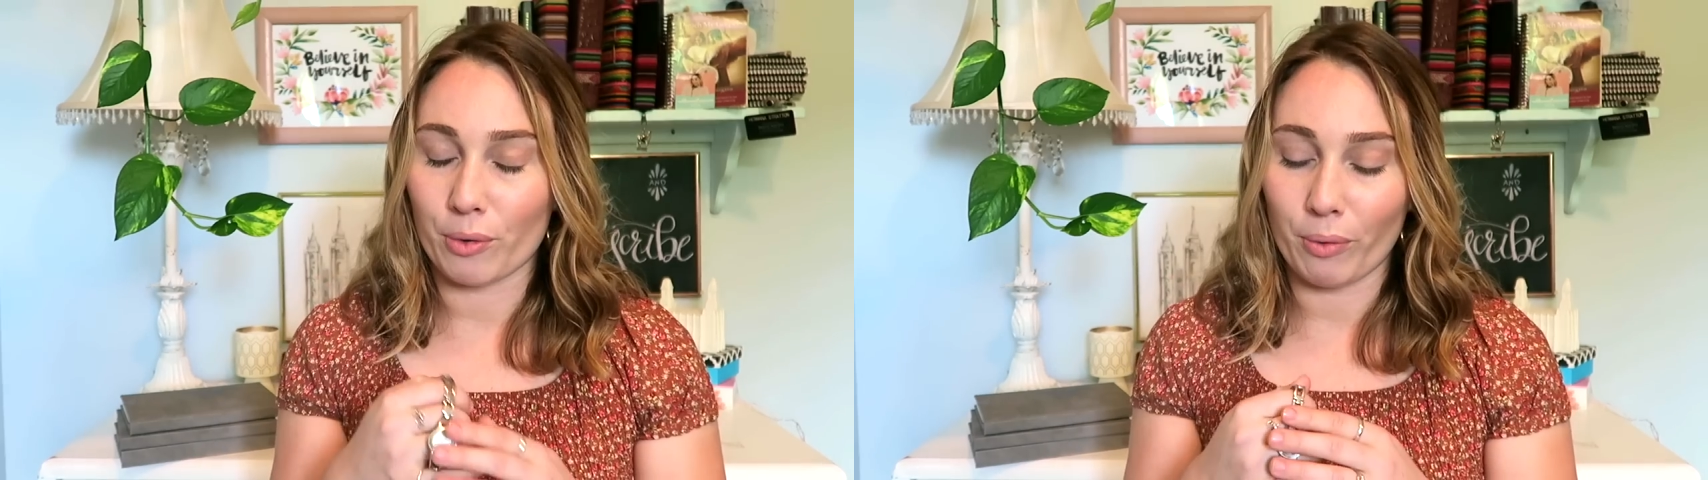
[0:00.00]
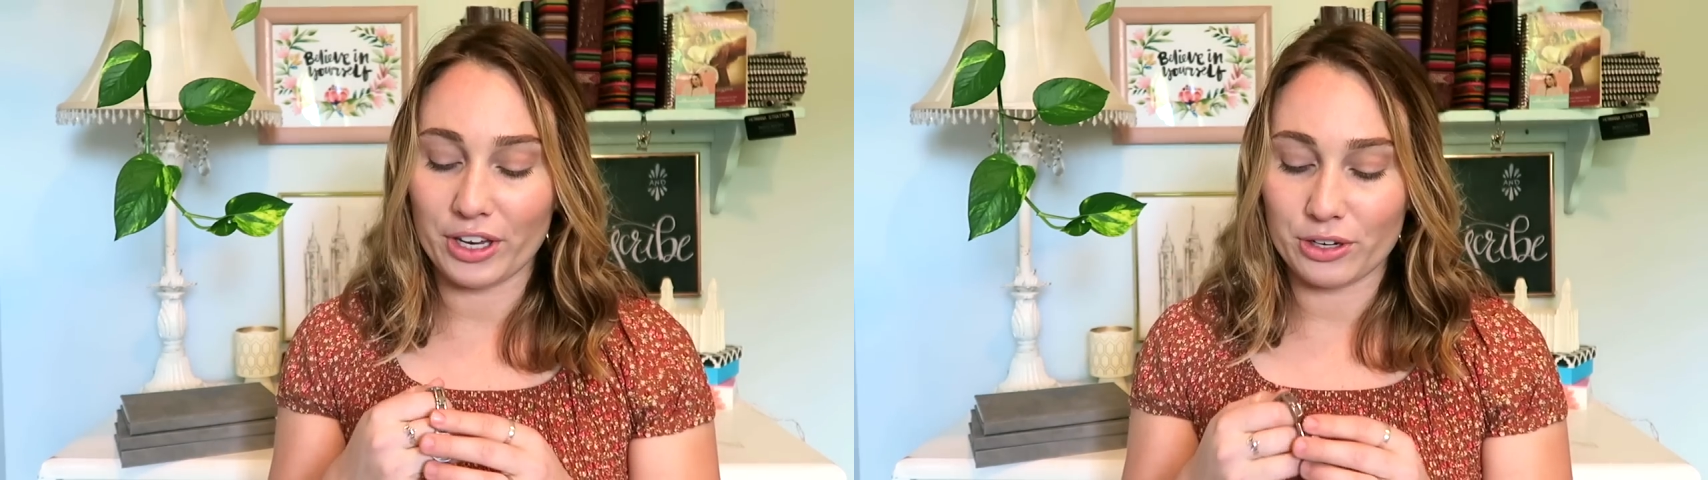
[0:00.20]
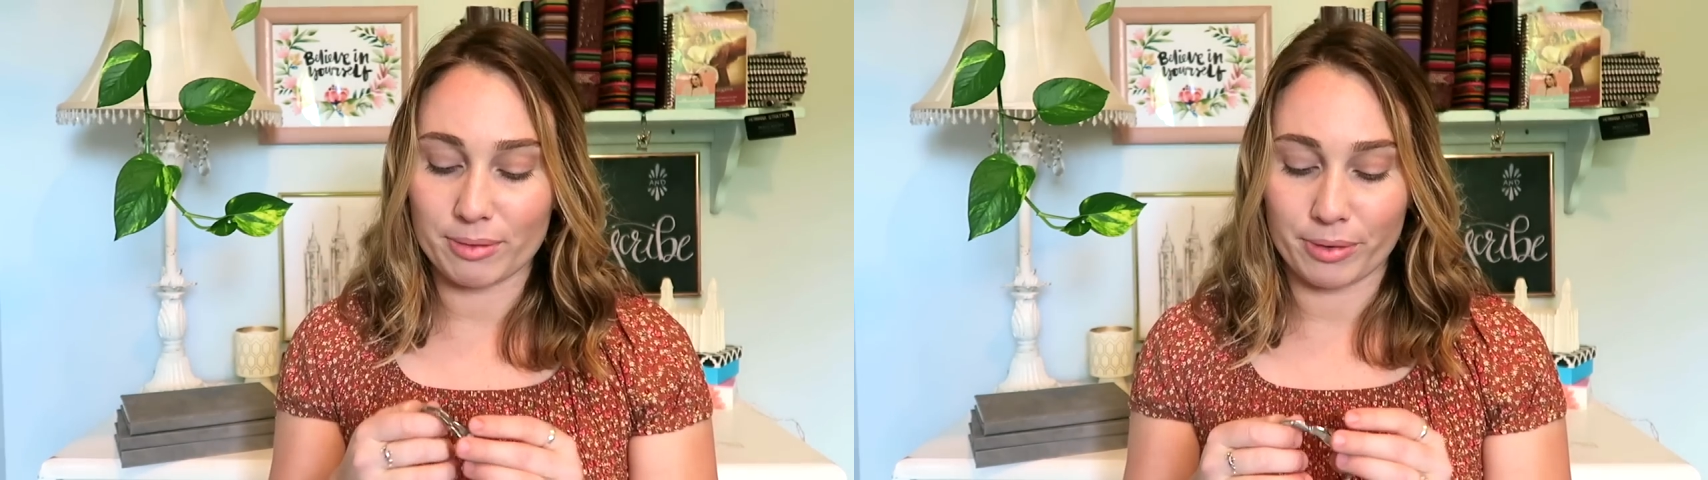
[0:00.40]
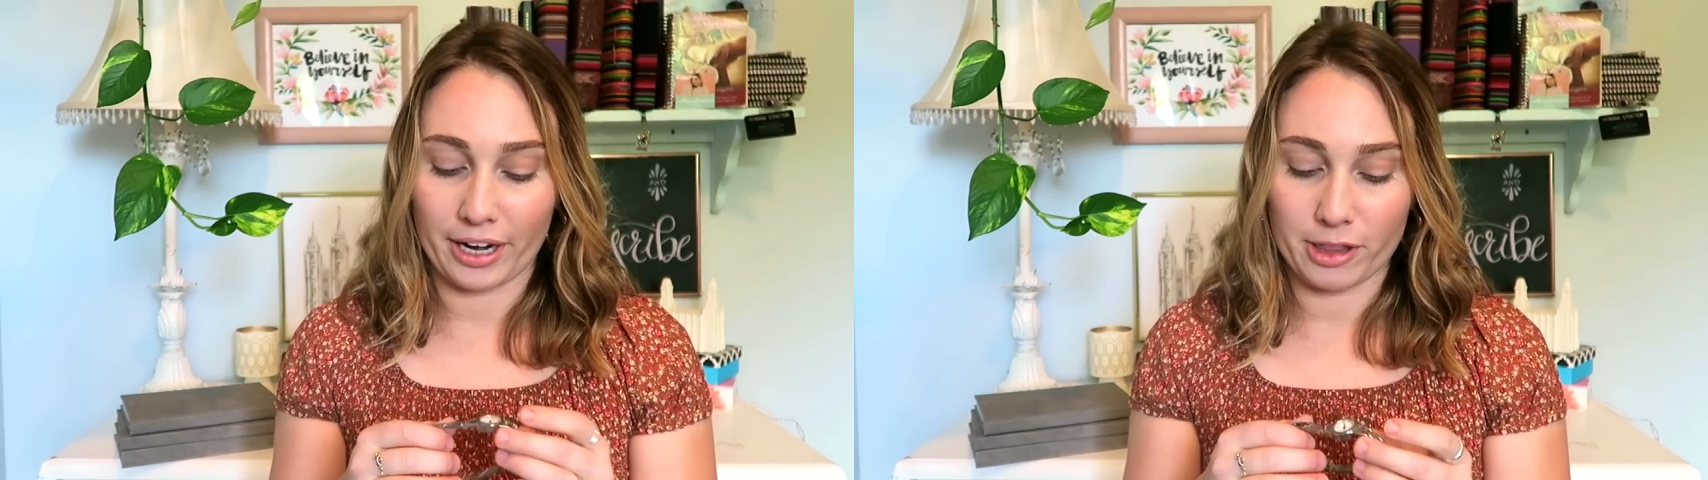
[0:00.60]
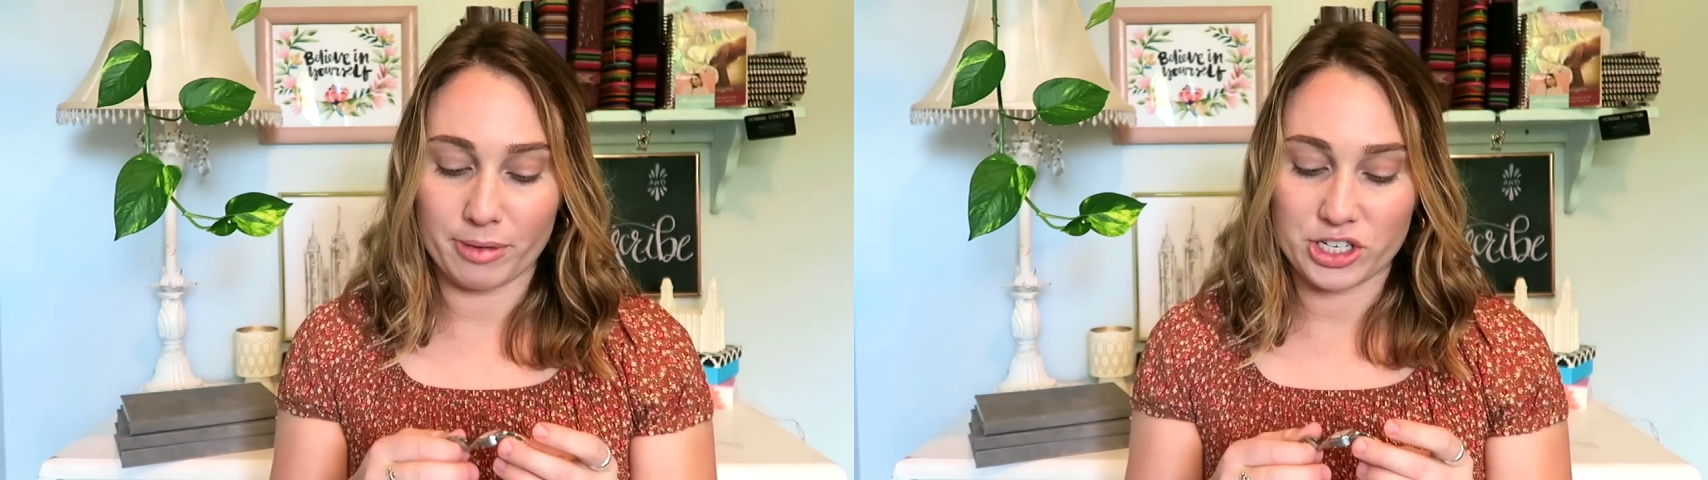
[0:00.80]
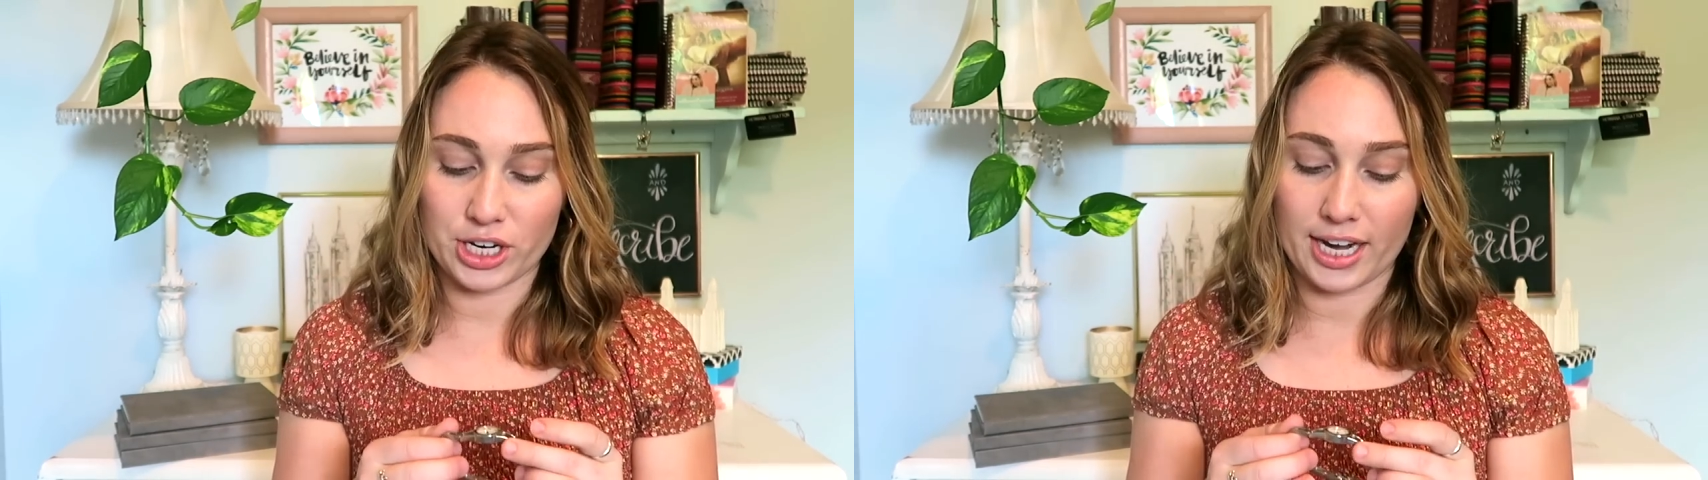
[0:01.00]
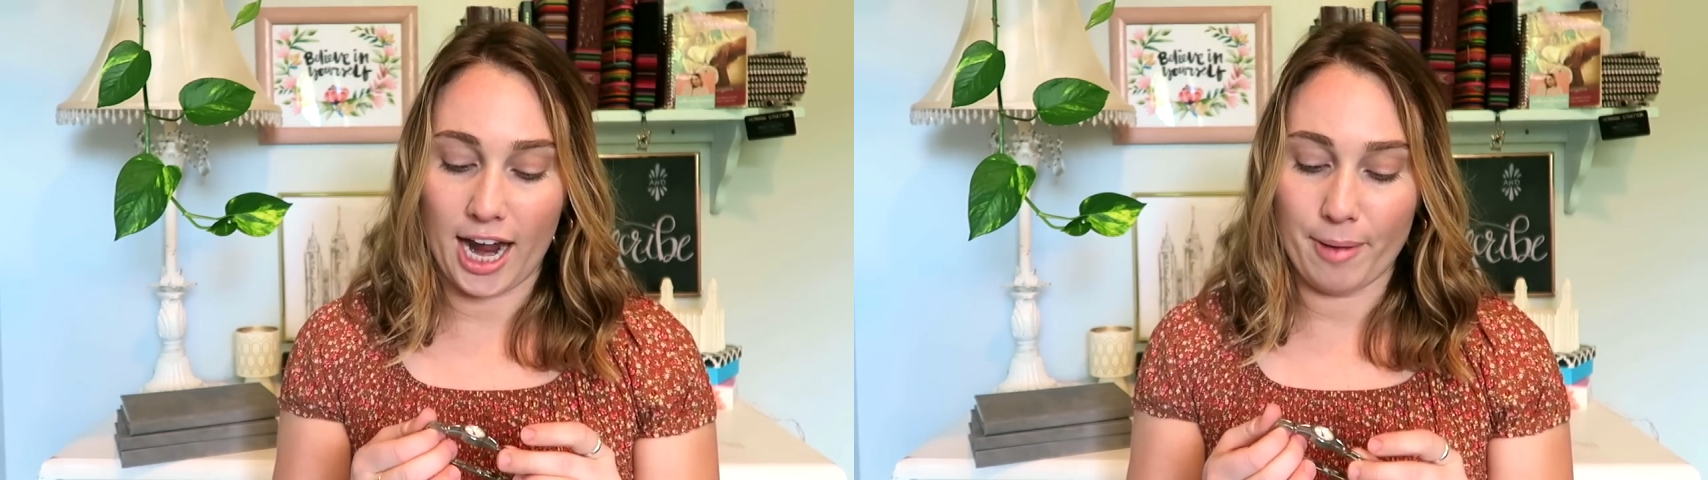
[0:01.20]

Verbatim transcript: for what you can bring on the mission.